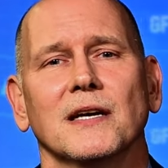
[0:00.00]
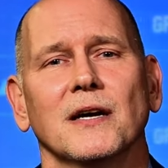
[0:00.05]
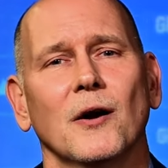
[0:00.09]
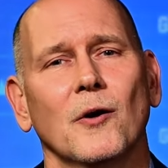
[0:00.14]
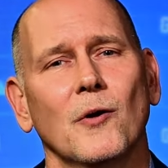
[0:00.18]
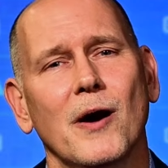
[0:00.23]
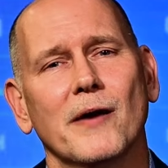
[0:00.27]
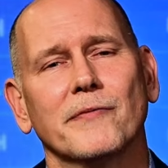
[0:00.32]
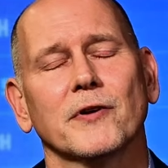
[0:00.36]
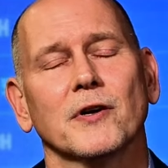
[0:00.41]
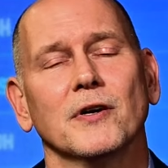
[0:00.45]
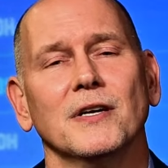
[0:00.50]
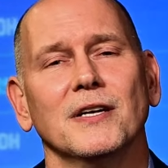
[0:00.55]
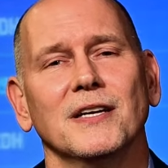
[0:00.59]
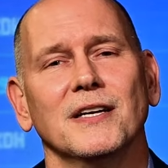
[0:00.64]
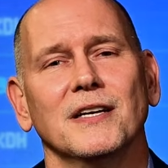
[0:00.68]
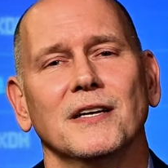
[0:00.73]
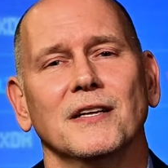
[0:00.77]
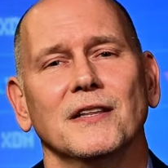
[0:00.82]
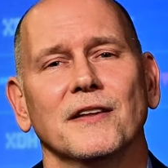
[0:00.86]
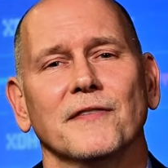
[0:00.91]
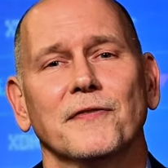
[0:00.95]
However,
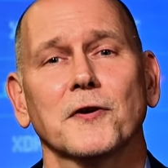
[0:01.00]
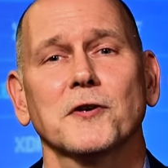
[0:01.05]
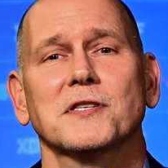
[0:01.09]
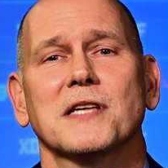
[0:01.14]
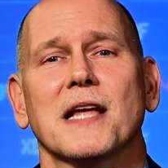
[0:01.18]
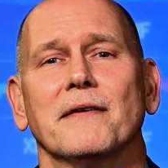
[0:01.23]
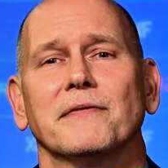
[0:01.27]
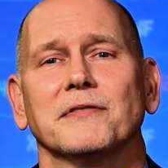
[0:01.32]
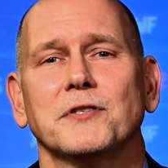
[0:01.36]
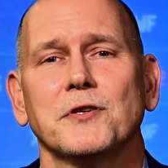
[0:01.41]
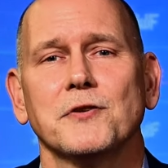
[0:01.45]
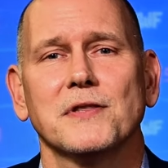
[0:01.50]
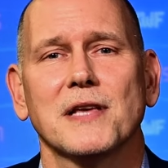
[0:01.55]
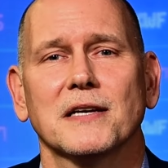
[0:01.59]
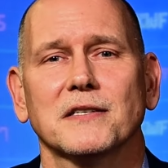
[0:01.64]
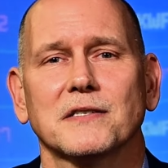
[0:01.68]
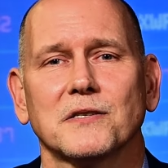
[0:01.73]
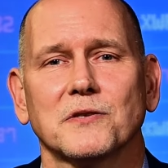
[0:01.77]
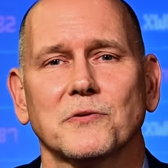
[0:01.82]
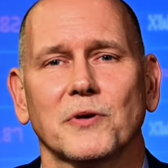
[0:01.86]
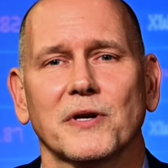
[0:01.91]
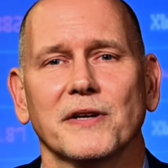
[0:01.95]
the first half of
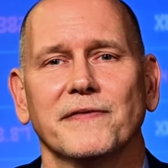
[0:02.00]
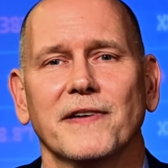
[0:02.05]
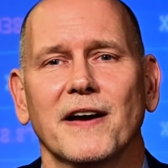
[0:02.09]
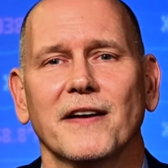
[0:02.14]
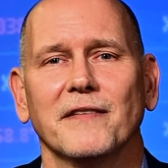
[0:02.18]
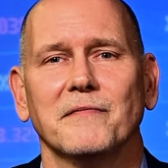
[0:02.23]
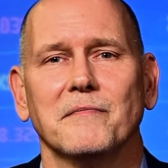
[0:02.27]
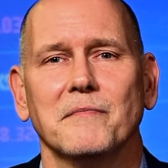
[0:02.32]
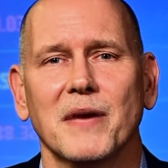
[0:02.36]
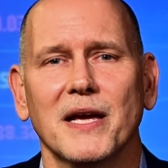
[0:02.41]
2025